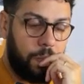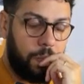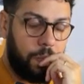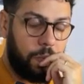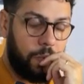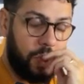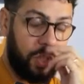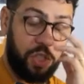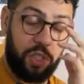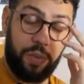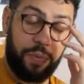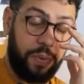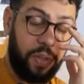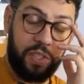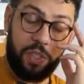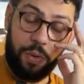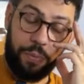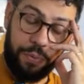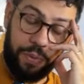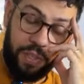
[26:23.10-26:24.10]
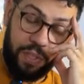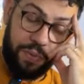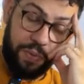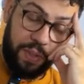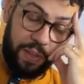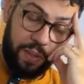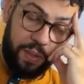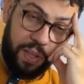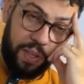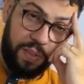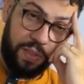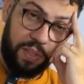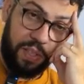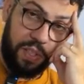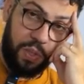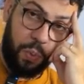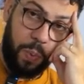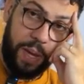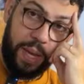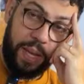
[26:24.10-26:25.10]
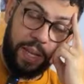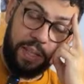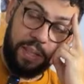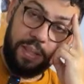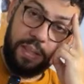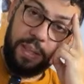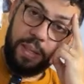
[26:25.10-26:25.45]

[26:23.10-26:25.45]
just as of this weekend,